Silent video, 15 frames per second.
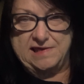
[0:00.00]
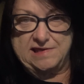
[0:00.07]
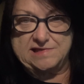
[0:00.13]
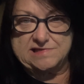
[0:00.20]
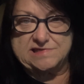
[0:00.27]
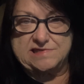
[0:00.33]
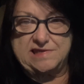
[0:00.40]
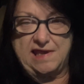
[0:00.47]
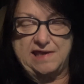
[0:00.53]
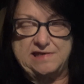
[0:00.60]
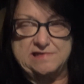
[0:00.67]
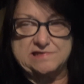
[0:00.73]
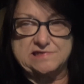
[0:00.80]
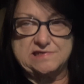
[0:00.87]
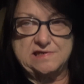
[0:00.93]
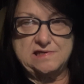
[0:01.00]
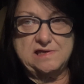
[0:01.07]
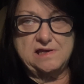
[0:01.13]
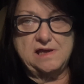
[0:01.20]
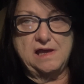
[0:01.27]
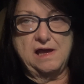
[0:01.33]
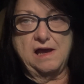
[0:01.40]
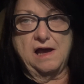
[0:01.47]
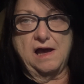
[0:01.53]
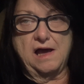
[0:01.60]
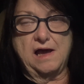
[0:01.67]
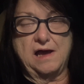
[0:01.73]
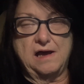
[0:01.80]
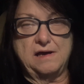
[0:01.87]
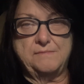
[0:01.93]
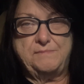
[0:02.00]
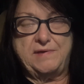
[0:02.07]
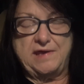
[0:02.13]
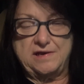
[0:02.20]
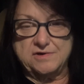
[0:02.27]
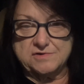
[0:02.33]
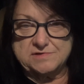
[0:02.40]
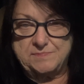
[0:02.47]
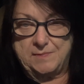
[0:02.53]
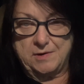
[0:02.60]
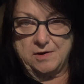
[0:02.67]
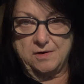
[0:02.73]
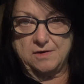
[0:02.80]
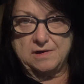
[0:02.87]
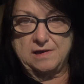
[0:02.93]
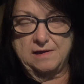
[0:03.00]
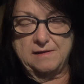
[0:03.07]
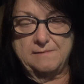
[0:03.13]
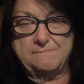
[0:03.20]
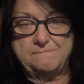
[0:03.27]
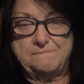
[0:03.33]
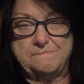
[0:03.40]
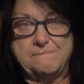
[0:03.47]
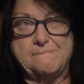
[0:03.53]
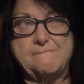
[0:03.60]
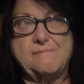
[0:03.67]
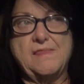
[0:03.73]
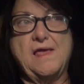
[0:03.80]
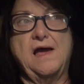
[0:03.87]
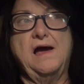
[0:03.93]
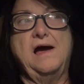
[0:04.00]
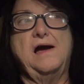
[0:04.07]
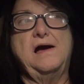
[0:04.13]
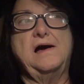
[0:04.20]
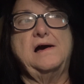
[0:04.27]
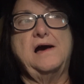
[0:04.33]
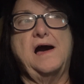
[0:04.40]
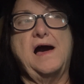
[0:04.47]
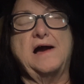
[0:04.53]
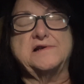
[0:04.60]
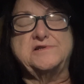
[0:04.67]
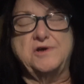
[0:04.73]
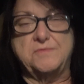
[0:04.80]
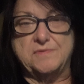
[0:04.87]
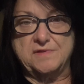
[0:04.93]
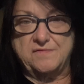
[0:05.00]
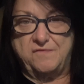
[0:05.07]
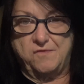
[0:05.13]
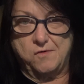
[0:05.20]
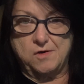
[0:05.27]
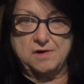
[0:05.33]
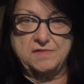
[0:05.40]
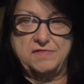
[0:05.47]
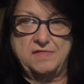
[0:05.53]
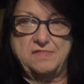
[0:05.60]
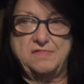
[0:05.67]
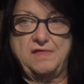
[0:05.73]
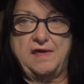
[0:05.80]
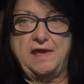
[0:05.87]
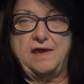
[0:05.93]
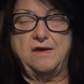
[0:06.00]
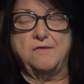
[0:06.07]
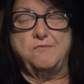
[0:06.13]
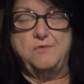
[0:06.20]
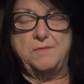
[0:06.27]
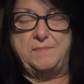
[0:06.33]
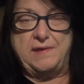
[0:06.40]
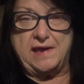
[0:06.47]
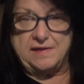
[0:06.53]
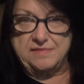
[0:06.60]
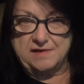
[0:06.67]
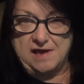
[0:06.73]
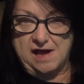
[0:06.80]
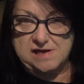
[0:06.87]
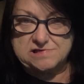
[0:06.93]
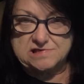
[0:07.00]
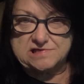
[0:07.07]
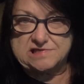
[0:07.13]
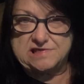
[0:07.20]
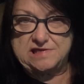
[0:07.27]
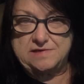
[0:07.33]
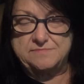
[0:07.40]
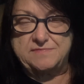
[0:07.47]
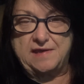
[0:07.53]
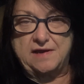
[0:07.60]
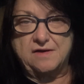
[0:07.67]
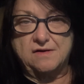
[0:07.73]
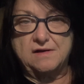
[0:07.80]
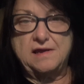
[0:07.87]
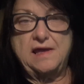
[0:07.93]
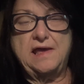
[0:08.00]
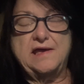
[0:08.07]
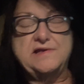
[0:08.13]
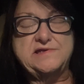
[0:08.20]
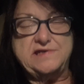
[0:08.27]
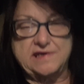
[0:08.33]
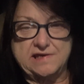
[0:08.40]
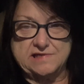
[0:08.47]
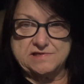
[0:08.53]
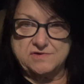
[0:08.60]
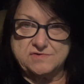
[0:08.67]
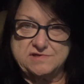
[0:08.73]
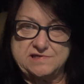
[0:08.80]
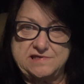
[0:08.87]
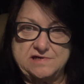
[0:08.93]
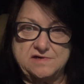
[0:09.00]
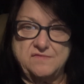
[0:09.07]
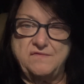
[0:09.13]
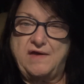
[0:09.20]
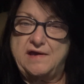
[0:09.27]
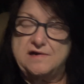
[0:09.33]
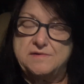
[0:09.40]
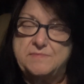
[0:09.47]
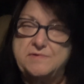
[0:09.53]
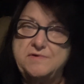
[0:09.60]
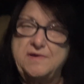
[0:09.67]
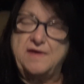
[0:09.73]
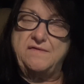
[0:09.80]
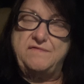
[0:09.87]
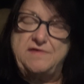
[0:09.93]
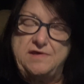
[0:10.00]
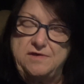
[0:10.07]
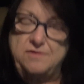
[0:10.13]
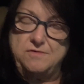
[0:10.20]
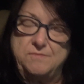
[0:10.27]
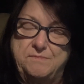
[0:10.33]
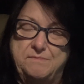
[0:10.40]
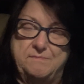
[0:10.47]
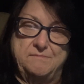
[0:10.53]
in St. Petersburg, October the 4th. They will be at the Coliseum there. Tickets are still available if you